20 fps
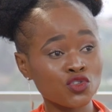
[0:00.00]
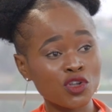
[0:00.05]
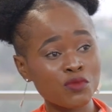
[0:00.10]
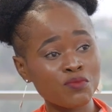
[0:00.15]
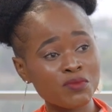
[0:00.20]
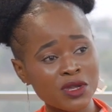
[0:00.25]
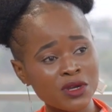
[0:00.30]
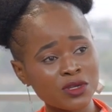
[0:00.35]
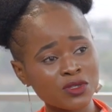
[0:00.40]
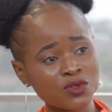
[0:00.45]

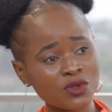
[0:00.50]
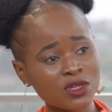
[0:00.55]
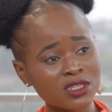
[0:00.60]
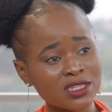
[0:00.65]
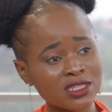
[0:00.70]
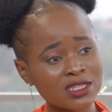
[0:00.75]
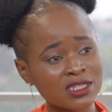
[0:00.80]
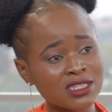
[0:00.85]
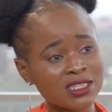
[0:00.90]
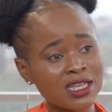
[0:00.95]
not be
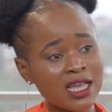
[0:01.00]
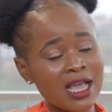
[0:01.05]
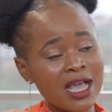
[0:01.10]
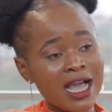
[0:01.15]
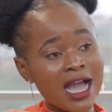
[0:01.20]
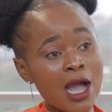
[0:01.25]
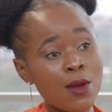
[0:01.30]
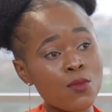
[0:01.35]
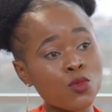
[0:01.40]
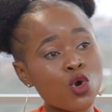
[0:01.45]
resources,
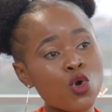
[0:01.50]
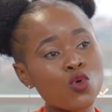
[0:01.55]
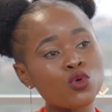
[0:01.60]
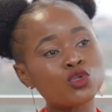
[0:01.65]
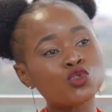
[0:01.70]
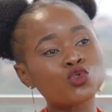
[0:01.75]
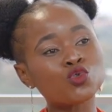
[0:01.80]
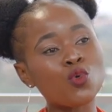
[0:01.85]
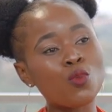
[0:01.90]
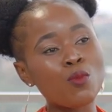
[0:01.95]
I'm
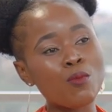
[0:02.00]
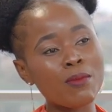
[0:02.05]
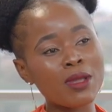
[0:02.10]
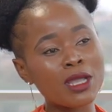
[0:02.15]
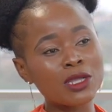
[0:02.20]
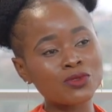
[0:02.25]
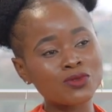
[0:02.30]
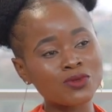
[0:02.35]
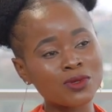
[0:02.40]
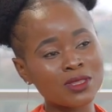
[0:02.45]
going to
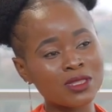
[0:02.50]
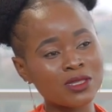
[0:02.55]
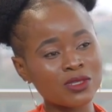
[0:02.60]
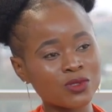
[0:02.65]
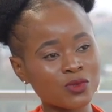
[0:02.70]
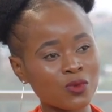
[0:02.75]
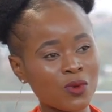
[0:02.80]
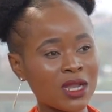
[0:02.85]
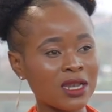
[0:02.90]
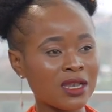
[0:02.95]
mentor
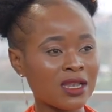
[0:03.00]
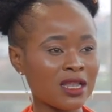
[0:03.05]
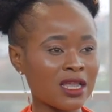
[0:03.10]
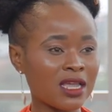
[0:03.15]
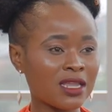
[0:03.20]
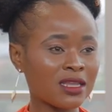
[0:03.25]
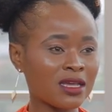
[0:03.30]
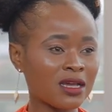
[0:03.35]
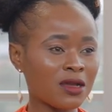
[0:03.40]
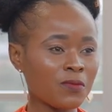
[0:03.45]
this one
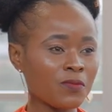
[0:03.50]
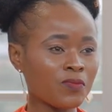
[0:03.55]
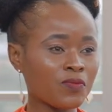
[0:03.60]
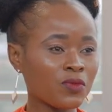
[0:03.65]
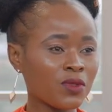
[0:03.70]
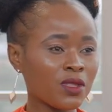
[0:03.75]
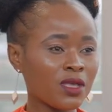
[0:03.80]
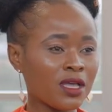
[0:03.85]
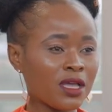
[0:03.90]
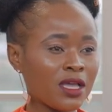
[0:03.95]
learner.
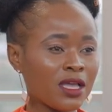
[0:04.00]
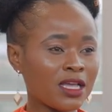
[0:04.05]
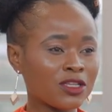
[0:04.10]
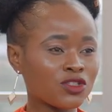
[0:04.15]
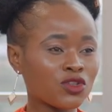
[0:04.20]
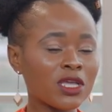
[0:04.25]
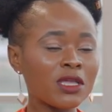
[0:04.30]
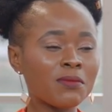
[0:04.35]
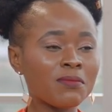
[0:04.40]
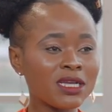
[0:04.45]

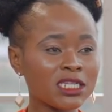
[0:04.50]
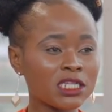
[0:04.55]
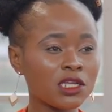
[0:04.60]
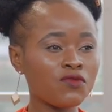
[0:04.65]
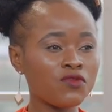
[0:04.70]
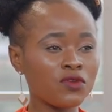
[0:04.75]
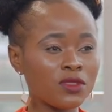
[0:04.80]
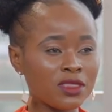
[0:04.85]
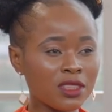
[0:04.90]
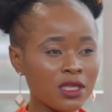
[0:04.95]
So imagine,
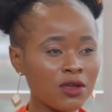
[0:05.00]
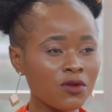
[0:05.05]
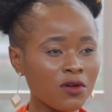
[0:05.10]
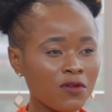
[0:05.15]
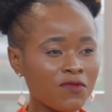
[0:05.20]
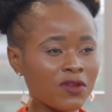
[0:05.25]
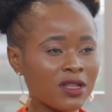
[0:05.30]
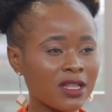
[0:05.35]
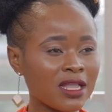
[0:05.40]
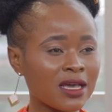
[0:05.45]
if you think
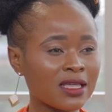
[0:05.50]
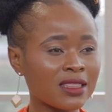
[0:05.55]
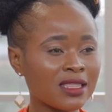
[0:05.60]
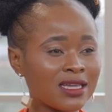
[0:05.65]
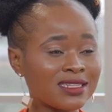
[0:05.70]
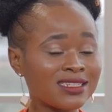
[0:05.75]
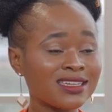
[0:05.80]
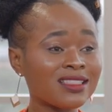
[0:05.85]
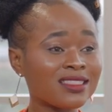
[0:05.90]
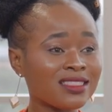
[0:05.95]
of it like
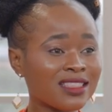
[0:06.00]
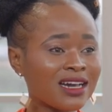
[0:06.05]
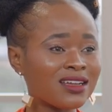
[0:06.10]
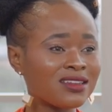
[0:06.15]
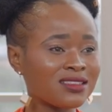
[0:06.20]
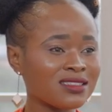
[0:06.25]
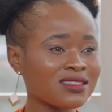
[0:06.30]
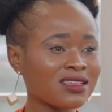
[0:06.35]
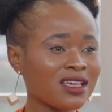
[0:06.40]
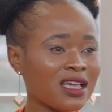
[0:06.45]
that, at
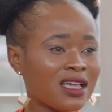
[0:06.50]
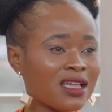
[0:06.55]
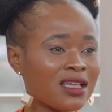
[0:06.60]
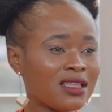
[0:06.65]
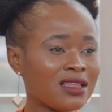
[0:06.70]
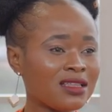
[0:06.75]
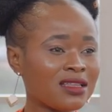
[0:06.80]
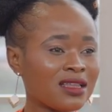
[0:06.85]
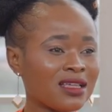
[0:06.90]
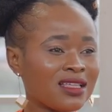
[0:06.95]
that
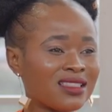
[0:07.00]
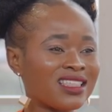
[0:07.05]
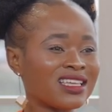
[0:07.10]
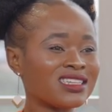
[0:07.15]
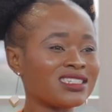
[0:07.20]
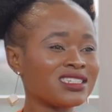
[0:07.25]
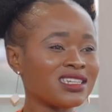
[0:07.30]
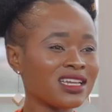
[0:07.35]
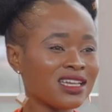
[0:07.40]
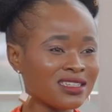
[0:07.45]
scale,
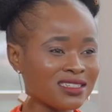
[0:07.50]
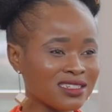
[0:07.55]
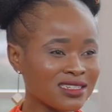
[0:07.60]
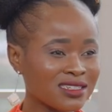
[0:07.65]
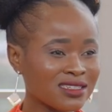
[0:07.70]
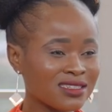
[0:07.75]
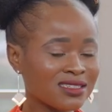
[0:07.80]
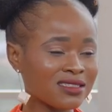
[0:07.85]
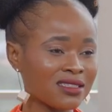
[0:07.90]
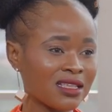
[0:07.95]
the
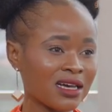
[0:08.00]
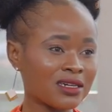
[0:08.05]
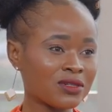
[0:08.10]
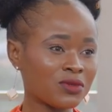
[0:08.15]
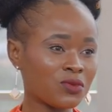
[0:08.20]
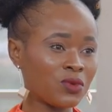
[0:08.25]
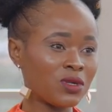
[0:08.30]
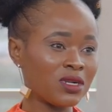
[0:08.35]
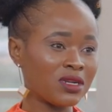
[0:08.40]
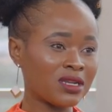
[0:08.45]
changes
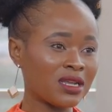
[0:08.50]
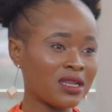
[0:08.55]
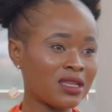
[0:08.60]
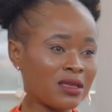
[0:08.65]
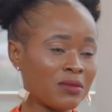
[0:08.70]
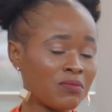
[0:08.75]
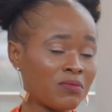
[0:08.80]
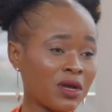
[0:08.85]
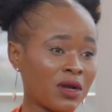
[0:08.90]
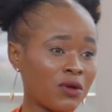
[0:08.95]
that we'll
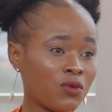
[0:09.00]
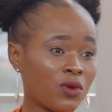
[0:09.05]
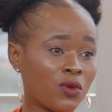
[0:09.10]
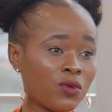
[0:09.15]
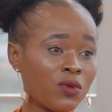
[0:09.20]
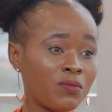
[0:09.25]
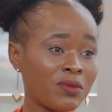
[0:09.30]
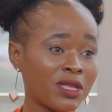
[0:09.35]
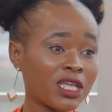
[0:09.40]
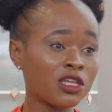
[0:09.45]
really, uh, we
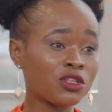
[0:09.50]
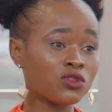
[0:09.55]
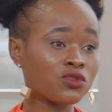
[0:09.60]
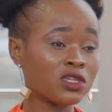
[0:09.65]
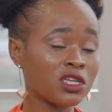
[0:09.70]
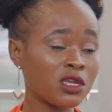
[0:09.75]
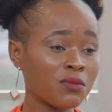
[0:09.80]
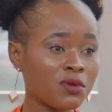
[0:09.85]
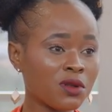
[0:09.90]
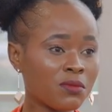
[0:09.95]
will begin
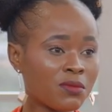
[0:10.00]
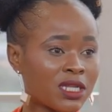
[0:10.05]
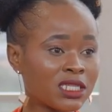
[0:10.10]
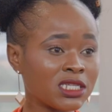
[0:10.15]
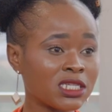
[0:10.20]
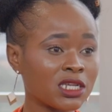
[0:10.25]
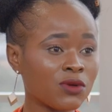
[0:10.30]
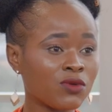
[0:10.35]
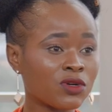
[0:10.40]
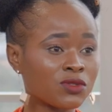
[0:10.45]
to
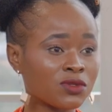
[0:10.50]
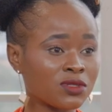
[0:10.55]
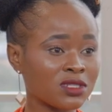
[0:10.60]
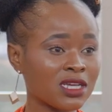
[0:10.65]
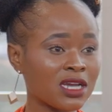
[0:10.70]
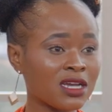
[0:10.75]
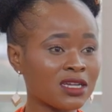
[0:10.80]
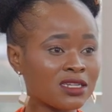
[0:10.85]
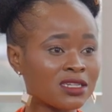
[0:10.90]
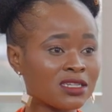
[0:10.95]
implement in our
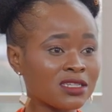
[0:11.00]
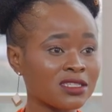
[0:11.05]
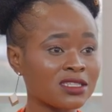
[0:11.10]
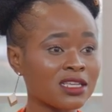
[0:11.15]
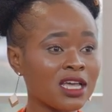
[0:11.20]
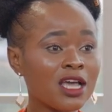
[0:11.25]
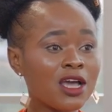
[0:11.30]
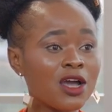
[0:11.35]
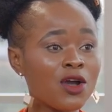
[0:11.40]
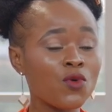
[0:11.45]
societies,
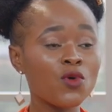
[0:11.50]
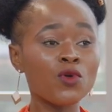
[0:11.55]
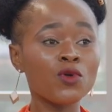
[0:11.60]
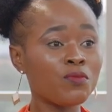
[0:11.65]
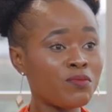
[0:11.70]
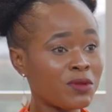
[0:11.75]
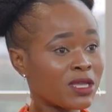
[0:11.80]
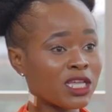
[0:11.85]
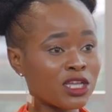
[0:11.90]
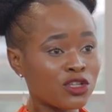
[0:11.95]
we will
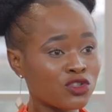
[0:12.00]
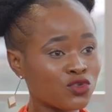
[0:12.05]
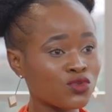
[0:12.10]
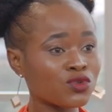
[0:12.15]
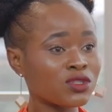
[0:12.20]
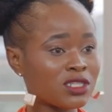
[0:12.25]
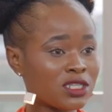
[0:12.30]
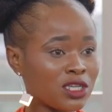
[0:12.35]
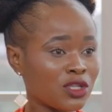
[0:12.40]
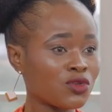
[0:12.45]
begin
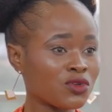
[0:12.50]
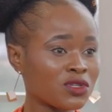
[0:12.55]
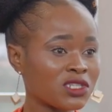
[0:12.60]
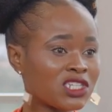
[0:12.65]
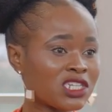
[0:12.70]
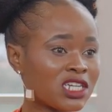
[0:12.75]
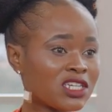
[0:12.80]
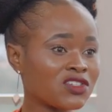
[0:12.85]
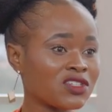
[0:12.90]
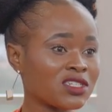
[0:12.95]
to see those
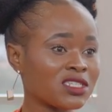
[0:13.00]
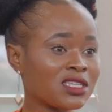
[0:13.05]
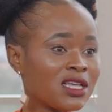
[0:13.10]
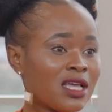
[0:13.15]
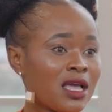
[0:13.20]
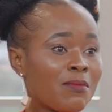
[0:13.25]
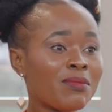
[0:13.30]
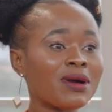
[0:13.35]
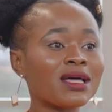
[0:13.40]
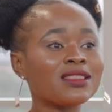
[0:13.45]
changes.
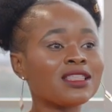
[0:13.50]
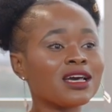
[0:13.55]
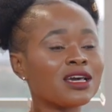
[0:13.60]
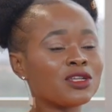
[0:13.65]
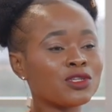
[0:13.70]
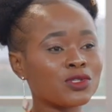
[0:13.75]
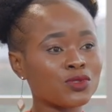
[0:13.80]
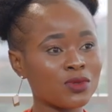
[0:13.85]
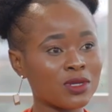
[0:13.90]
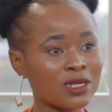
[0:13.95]
But that
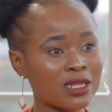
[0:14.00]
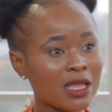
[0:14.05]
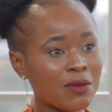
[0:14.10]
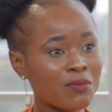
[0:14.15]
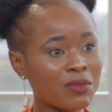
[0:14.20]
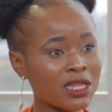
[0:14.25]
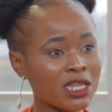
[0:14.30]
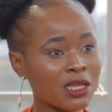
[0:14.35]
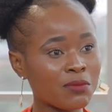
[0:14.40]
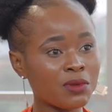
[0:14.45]
is not
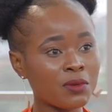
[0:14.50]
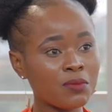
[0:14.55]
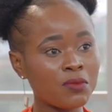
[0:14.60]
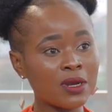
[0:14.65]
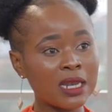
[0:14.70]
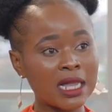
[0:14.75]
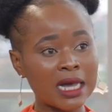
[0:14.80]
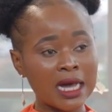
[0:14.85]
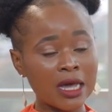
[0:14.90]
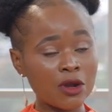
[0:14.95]
happening.
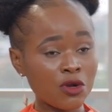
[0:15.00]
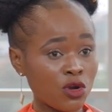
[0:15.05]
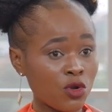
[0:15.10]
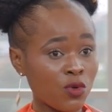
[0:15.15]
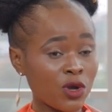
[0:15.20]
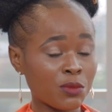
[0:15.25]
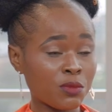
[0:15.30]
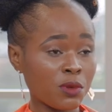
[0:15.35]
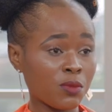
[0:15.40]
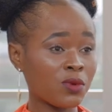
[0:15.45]
People are, I don't know
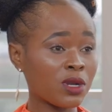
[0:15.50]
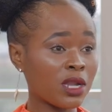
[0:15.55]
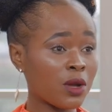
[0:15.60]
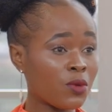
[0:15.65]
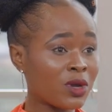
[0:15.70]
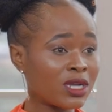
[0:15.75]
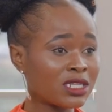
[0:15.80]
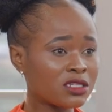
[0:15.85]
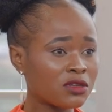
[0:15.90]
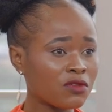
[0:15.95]
what people are
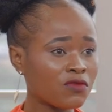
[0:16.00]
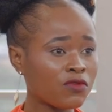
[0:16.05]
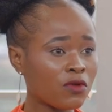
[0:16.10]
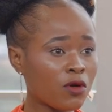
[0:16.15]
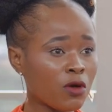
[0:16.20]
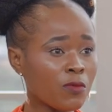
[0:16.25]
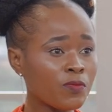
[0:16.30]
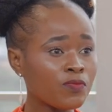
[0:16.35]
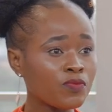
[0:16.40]
waiting for.